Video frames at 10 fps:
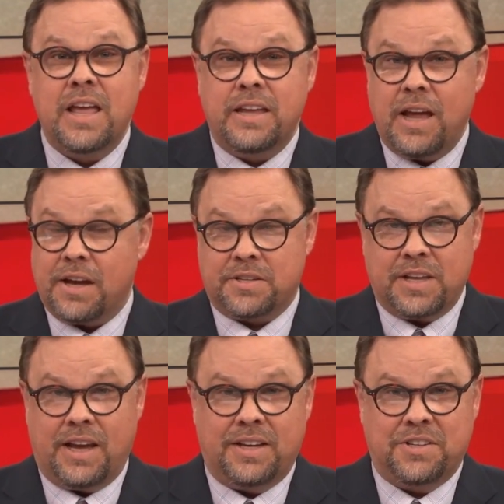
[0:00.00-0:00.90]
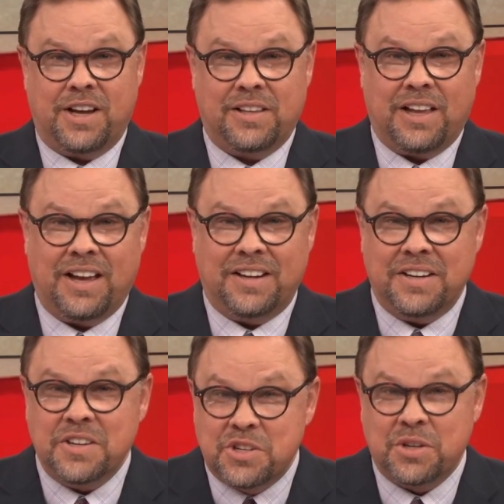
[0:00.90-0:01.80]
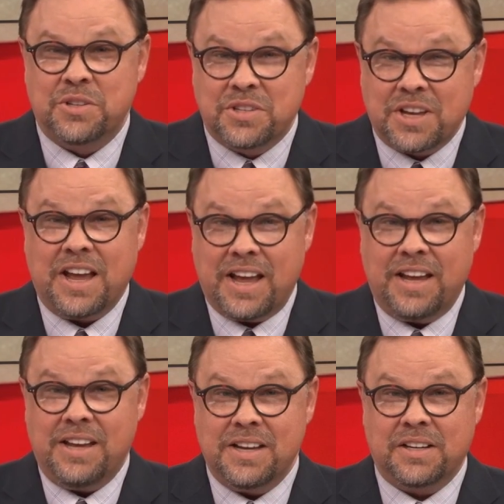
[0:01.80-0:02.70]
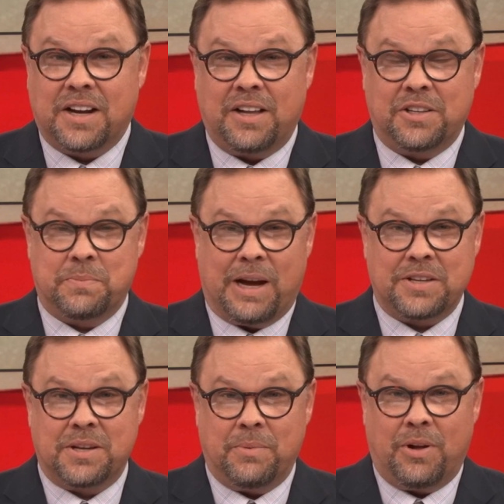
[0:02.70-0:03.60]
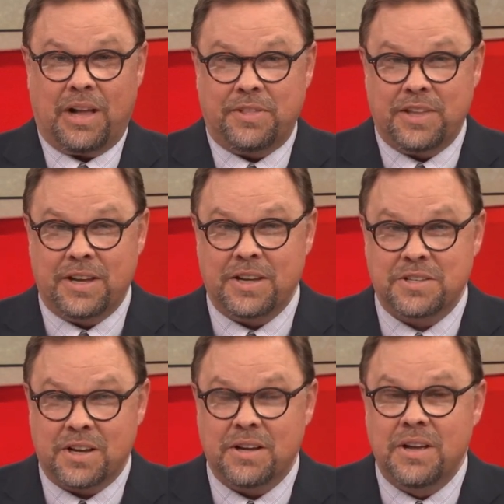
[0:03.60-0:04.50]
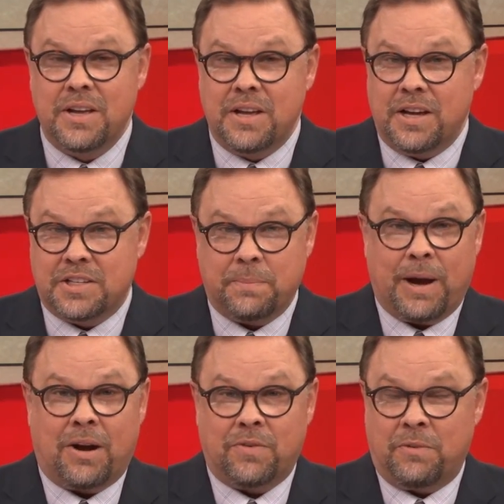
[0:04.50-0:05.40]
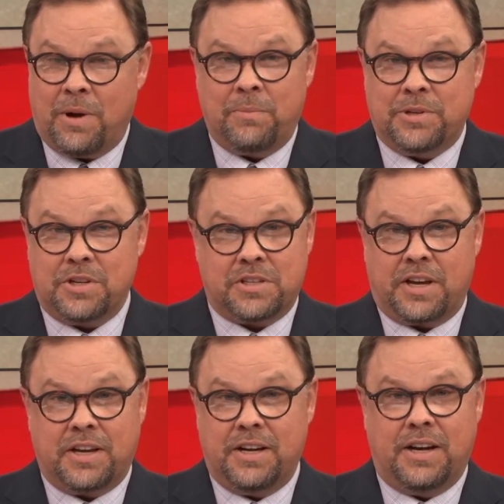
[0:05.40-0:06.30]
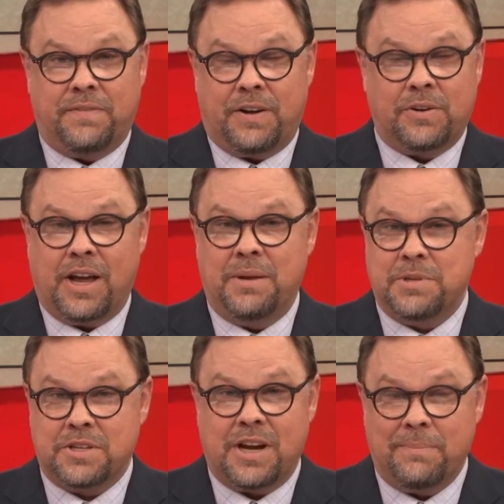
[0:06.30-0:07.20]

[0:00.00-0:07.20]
Yes, the handshake line should stay in college basketball. I think it's a, it's a powerful moment, just like in N F L games. It's not